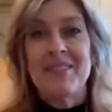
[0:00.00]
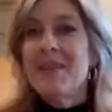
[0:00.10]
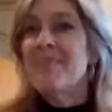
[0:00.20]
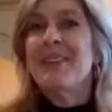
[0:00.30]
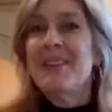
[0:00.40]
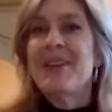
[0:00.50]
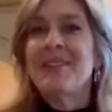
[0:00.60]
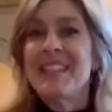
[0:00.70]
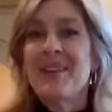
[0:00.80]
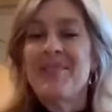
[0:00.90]
right? But a lot
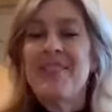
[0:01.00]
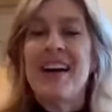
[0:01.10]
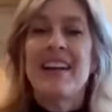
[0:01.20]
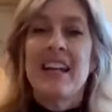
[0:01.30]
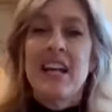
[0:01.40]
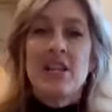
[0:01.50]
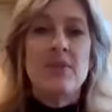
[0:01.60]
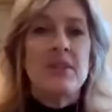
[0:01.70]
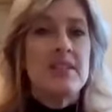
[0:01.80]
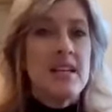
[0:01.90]
of fat.
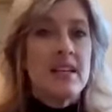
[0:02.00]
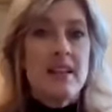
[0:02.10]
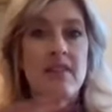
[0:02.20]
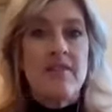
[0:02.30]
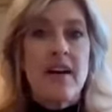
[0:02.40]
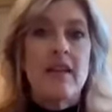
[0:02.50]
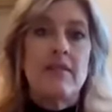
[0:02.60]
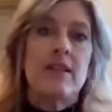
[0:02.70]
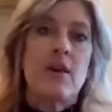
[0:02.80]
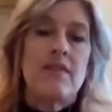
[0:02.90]
You could take that fat
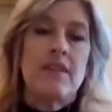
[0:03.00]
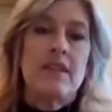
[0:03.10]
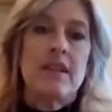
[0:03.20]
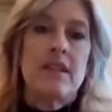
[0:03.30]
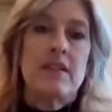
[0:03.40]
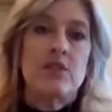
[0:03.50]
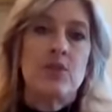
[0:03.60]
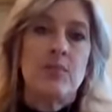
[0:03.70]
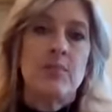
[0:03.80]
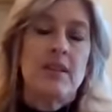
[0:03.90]
right off of there and
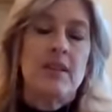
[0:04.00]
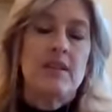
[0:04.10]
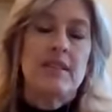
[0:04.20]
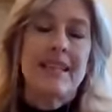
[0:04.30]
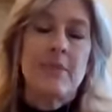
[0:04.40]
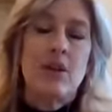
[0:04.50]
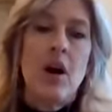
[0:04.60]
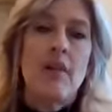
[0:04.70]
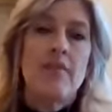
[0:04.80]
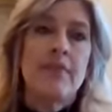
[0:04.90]
skim it
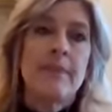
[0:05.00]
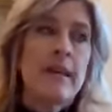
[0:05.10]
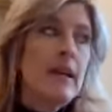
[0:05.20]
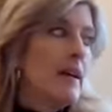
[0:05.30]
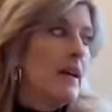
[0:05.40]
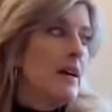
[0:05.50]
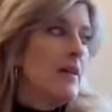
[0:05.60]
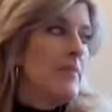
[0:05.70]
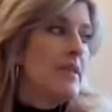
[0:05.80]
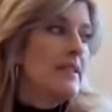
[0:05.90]
off.
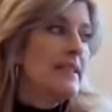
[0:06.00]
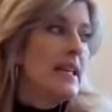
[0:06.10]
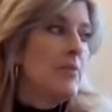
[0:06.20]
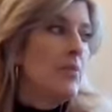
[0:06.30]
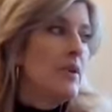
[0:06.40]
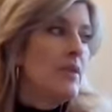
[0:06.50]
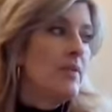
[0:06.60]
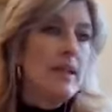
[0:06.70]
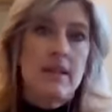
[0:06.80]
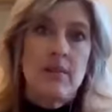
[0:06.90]
The same with,
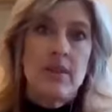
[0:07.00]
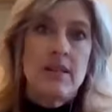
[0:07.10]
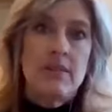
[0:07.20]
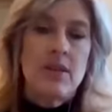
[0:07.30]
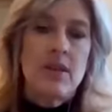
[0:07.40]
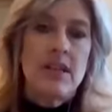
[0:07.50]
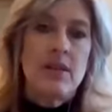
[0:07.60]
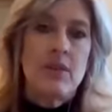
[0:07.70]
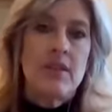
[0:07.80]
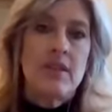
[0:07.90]
like what I was
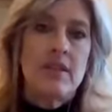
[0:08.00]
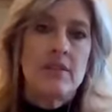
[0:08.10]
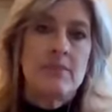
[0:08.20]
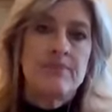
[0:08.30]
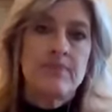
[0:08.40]
talking with the